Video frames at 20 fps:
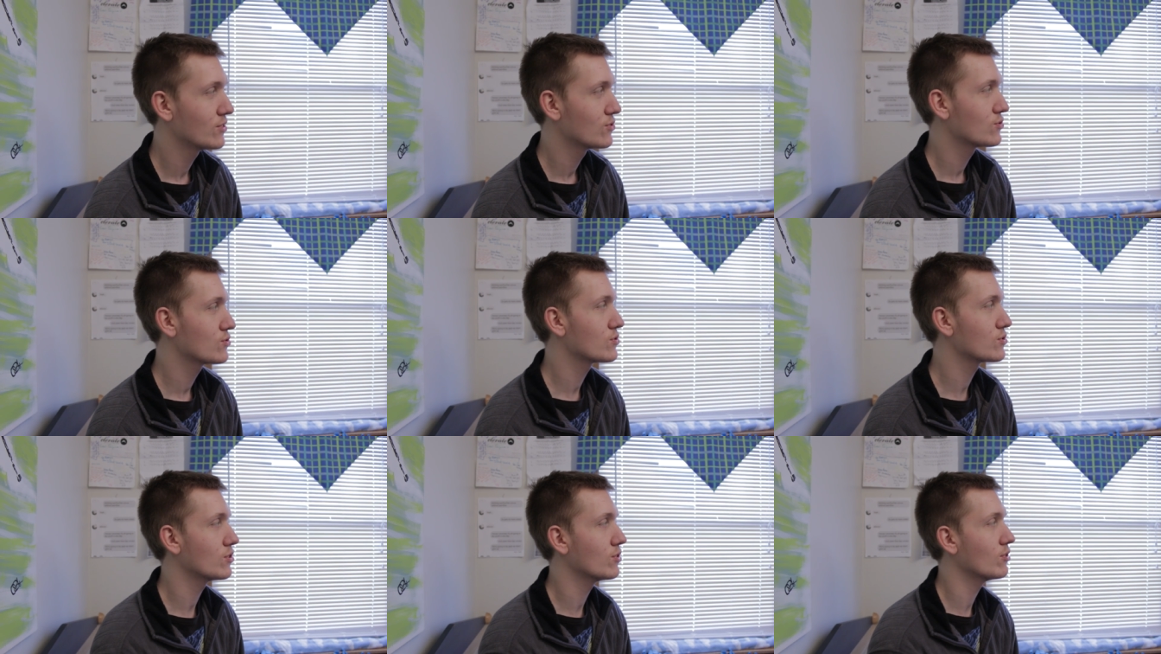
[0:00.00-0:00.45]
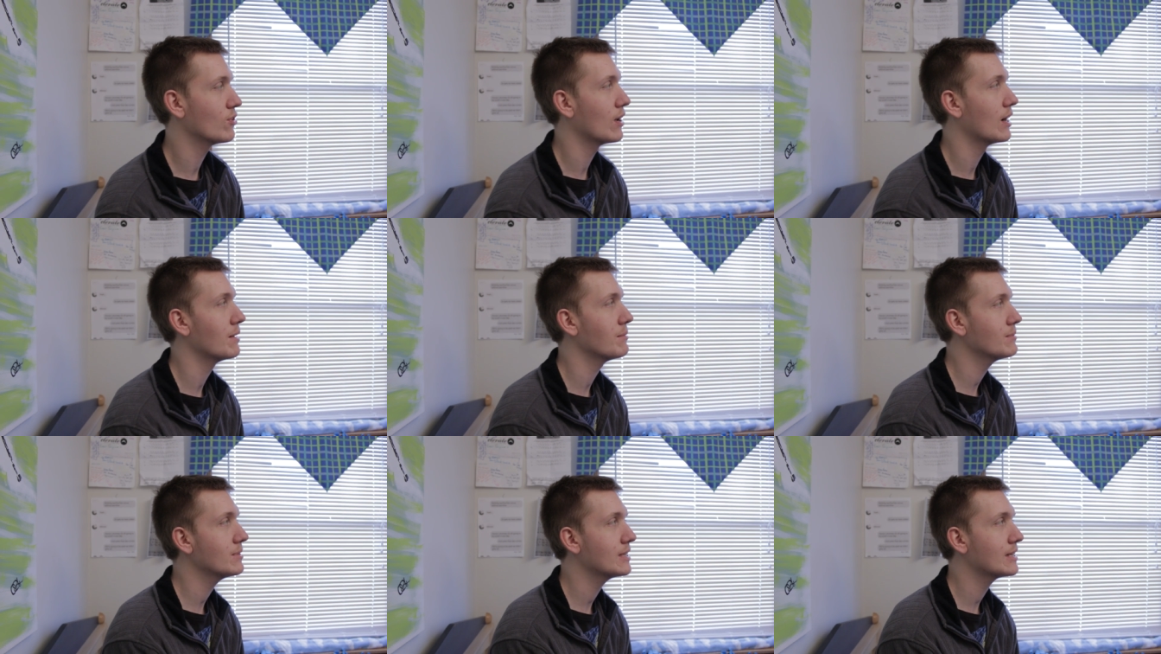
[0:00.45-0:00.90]
So
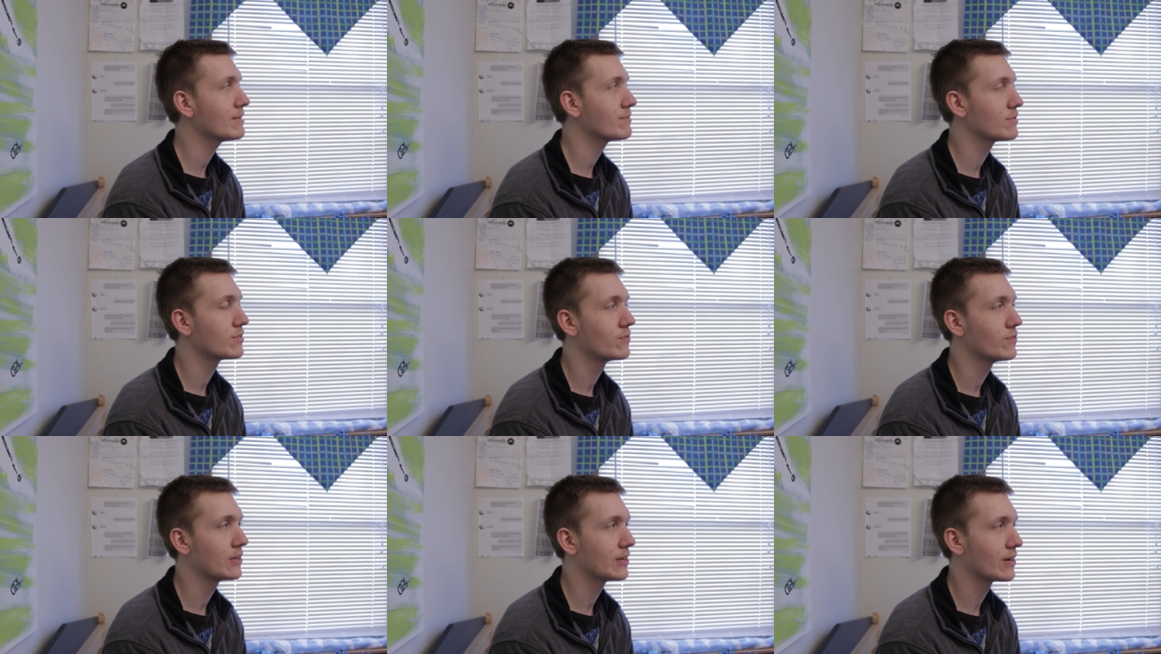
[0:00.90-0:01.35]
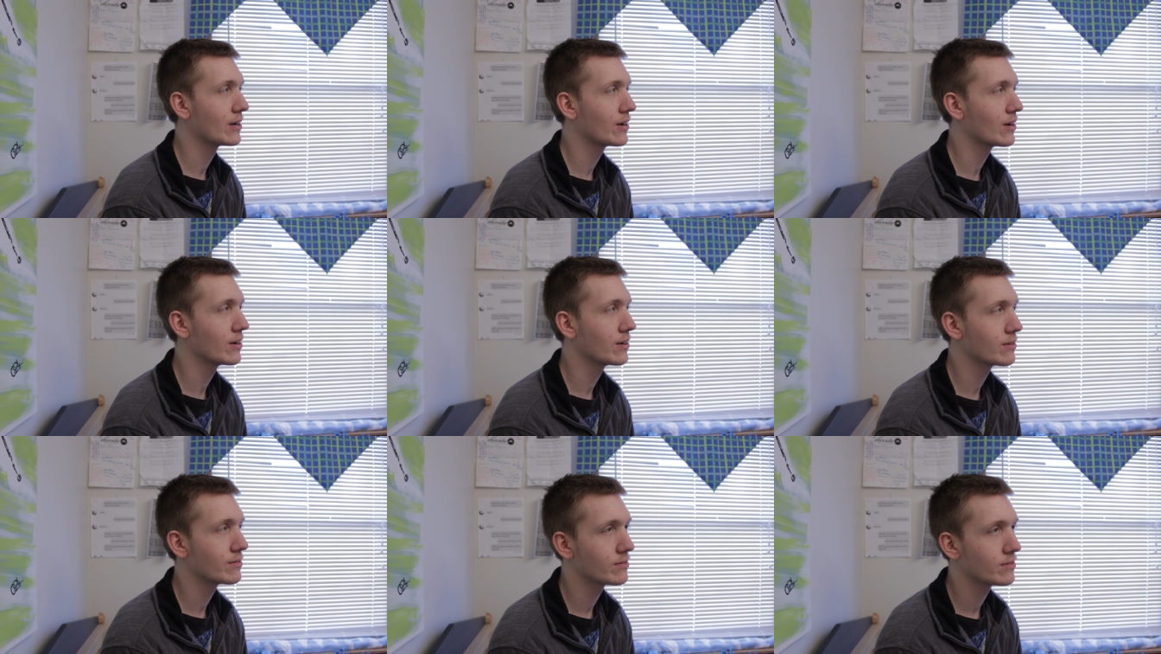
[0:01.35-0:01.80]
I'm gonna have to figure
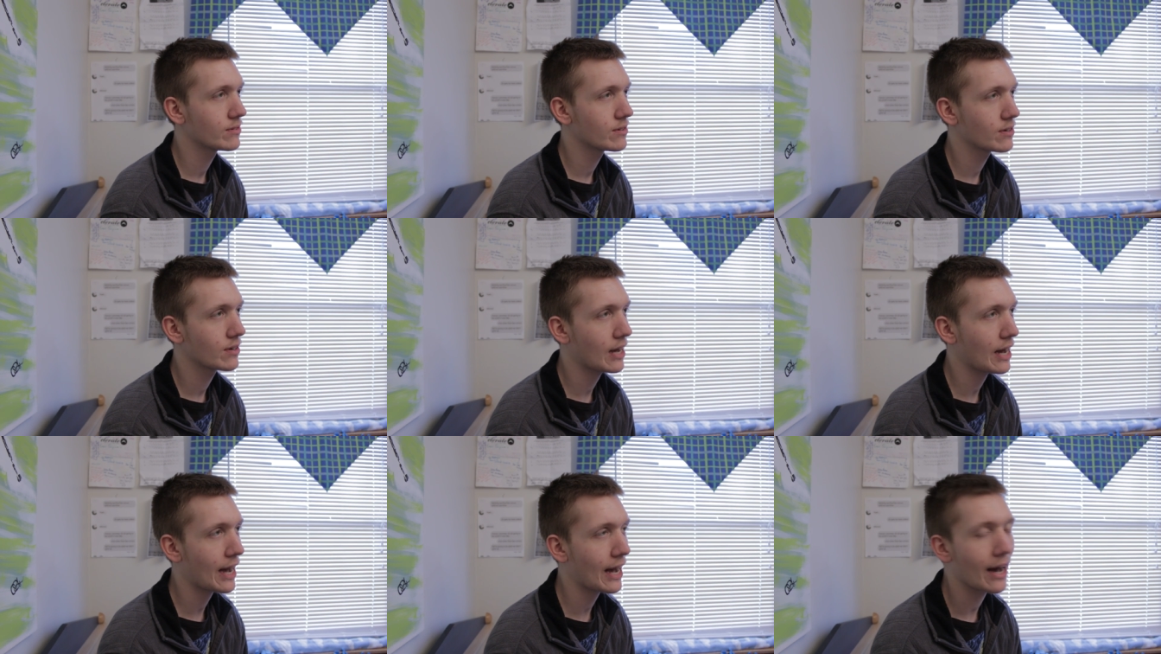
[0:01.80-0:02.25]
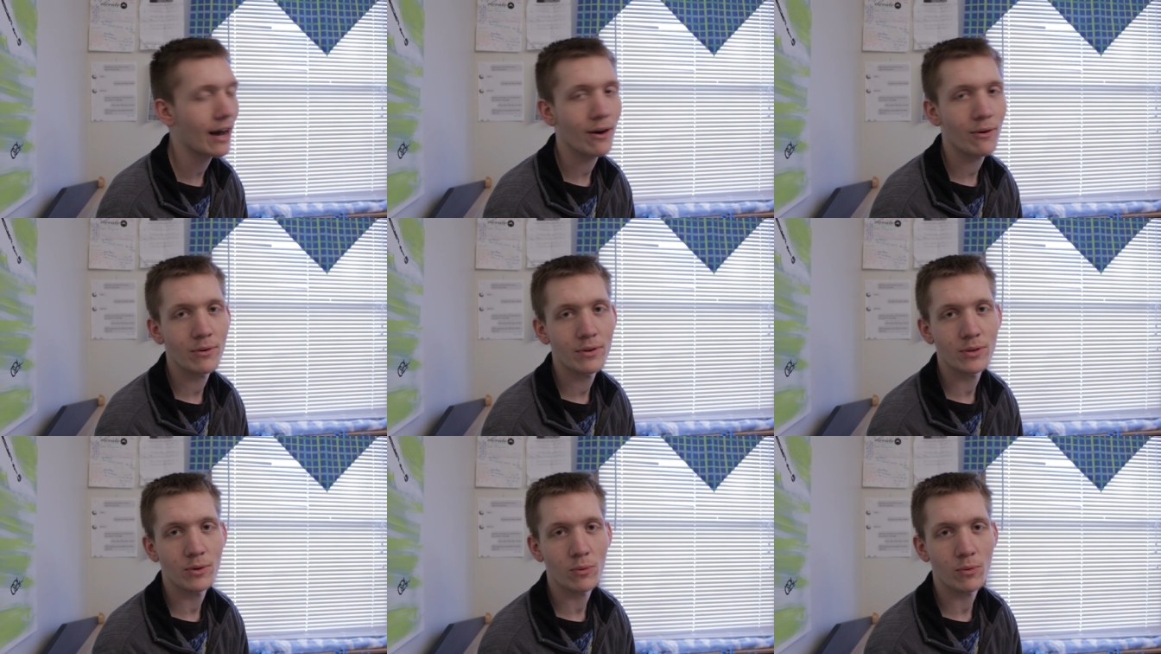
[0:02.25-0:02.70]
out
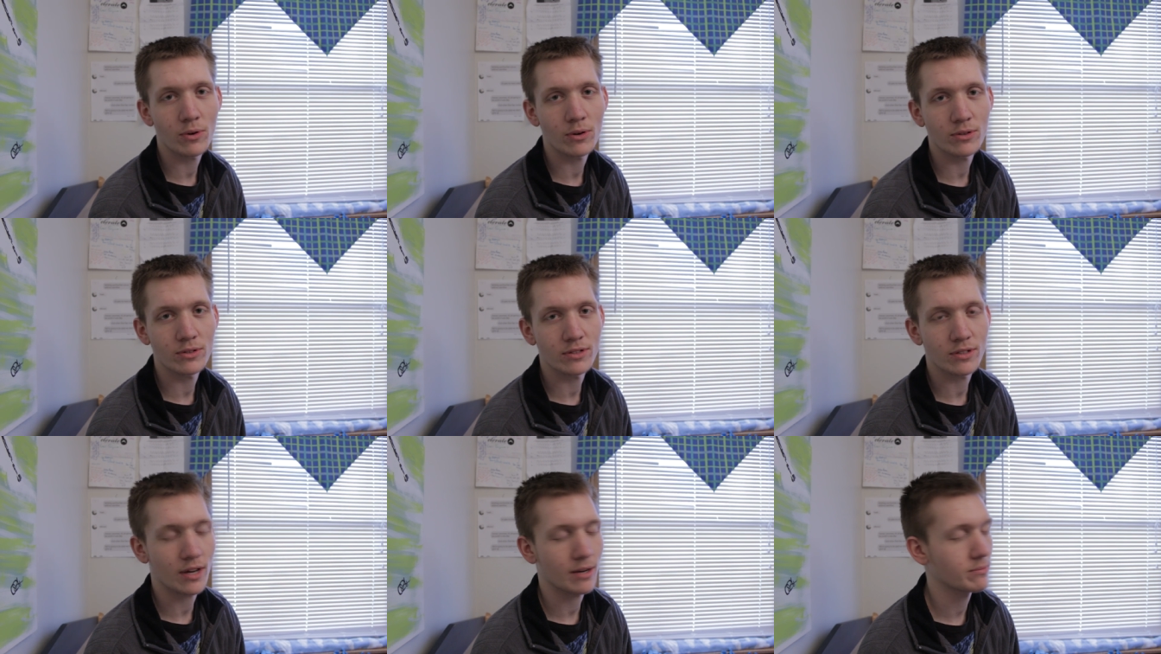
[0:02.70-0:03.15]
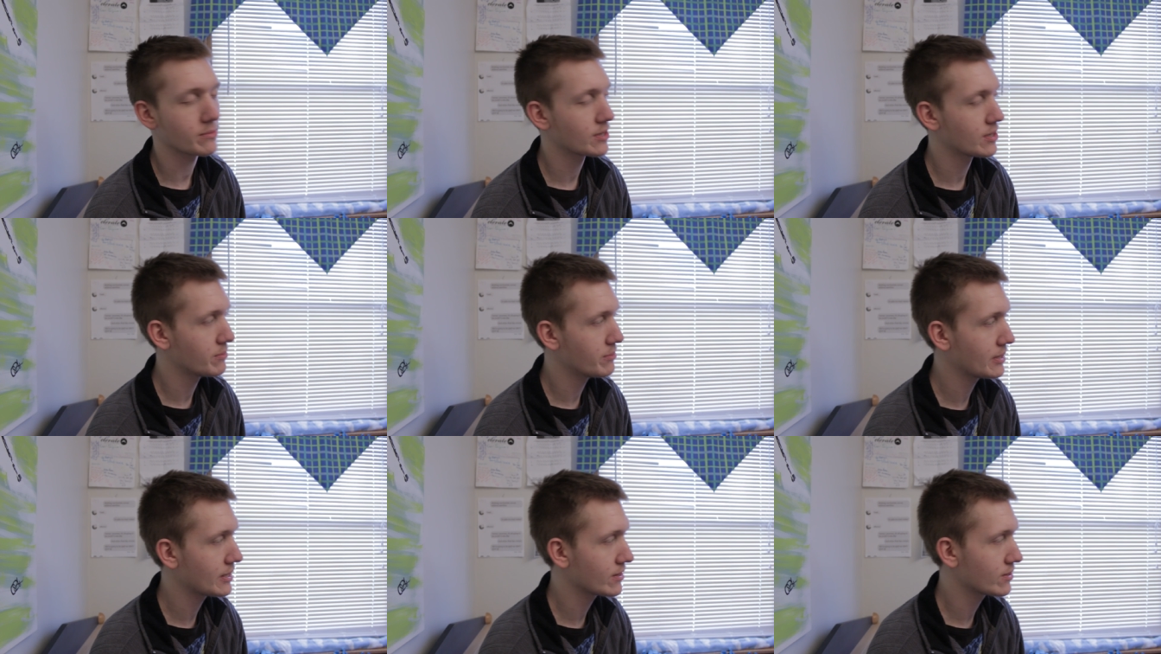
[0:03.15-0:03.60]
how in the world I'm
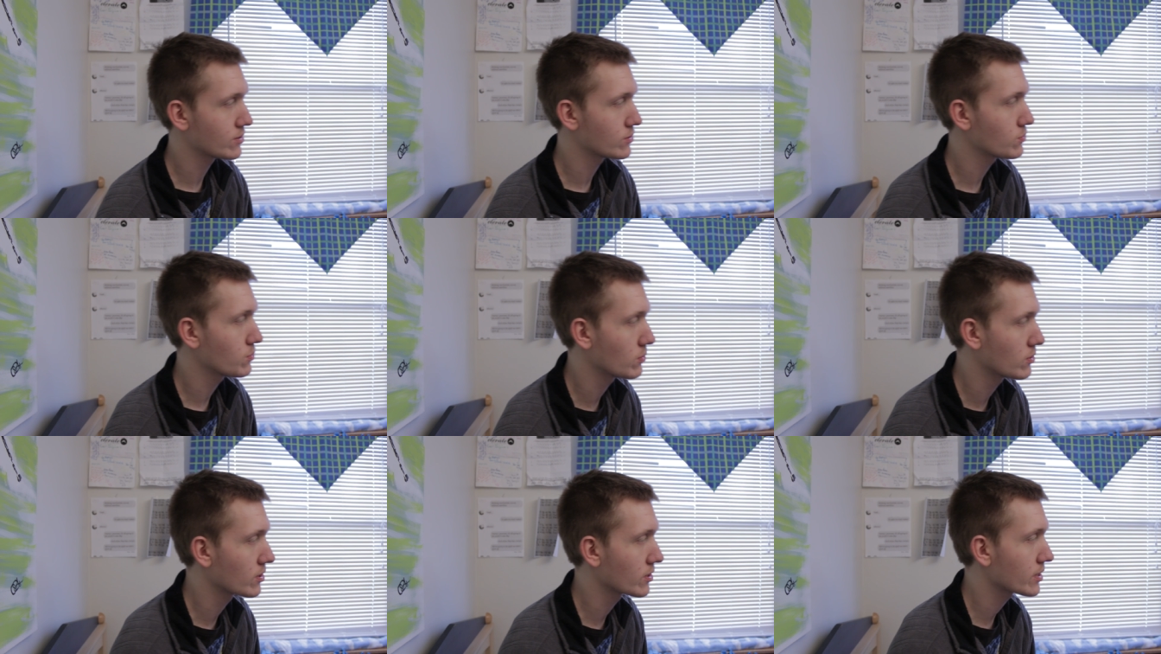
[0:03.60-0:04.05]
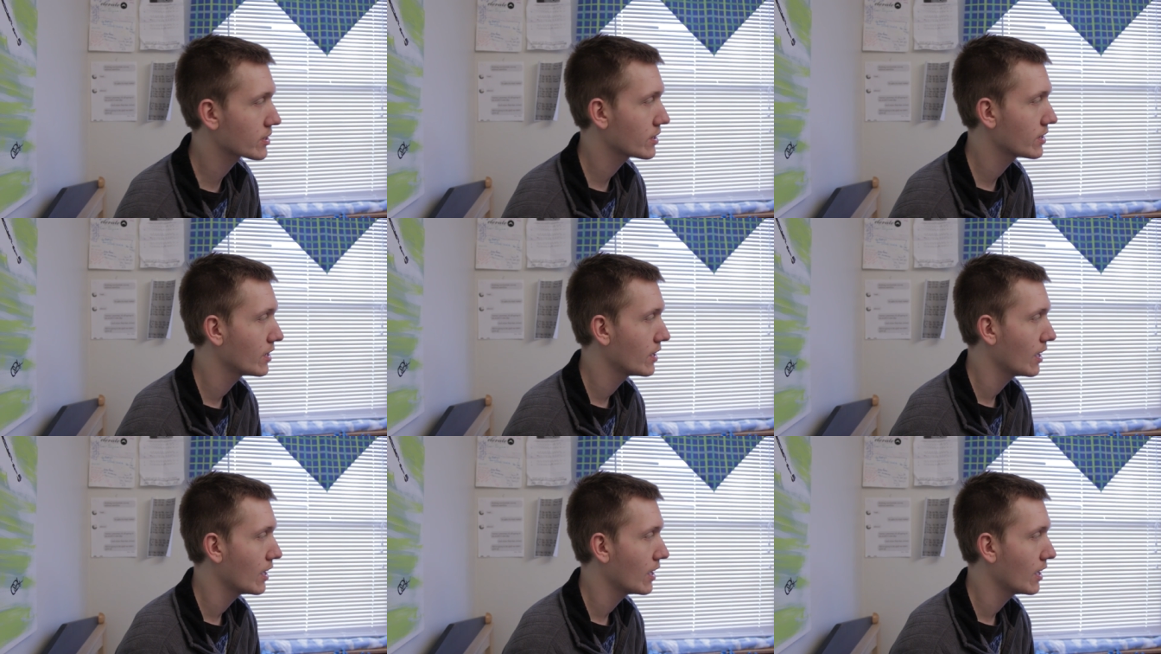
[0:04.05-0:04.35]
gonna make this work.